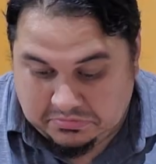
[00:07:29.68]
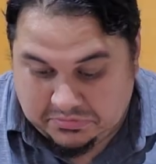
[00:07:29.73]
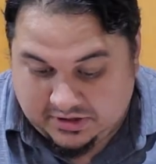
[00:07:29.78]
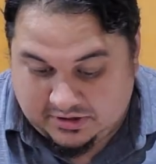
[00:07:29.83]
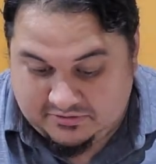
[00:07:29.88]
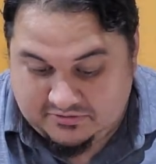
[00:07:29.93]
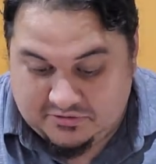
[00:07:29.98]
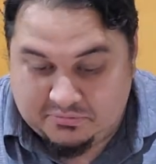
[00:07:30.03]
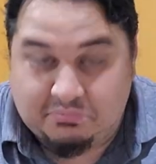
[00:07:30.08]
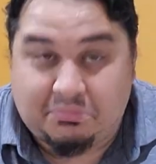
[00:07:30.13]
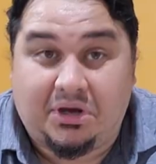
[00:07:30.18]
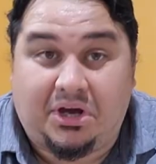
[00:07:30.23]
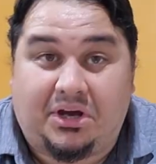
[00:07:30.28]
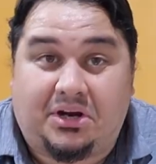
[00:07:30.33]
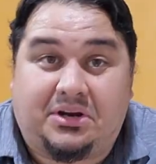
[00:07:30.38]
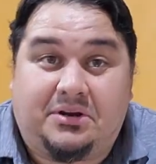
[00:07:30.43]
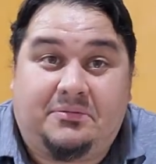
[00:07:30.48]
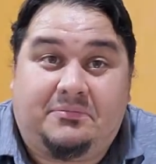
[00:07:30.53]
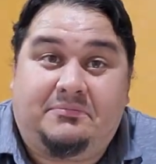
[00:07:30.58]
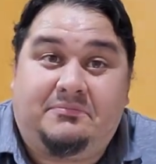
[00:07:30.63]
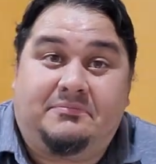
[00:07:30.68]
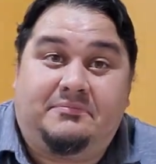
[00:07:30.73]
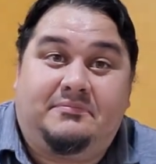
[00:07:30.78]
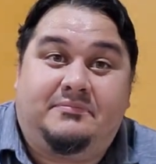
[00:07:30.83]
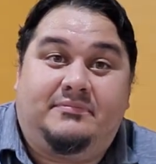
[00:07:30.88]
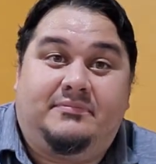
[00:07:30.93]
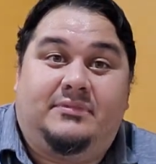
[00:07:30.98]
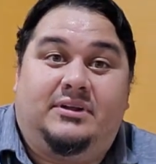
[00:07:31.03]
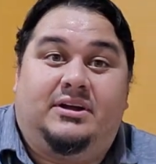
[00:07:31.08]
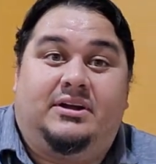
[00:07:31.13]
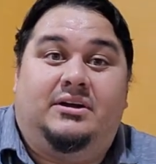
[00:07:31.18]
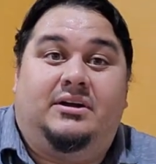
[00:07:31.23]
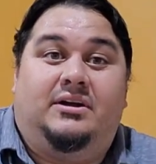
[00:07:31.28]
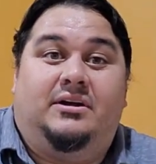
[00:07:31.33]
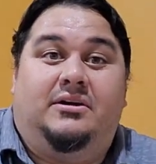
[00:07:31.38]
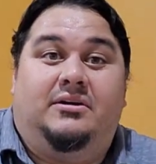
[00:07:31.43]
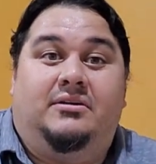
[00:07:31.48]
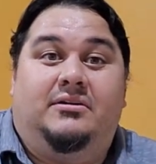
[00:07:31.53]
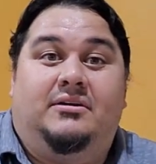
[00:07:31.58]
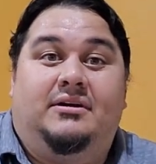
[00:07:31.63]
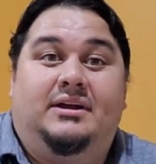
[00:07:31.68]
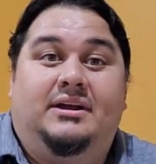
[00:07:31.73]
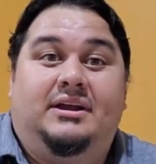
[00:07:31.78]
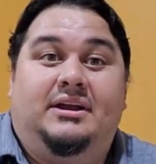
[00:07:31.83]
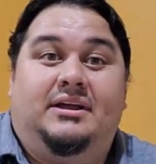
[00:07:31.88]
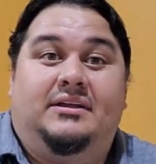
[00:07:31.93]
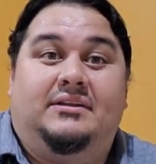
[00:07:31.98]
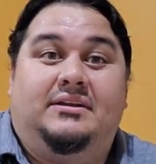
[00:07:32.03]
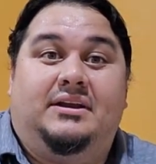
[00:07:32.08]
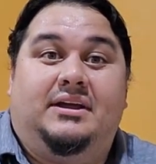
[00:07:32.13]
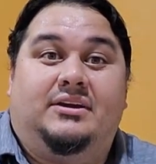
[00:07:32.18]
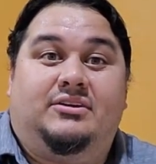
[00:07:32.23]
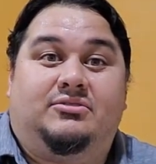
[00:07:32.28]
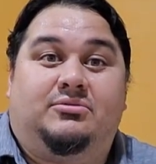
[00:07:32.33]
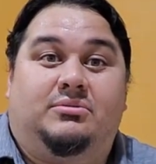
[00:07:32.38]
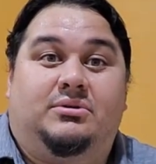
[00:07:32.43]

That was a buck. All right, and the next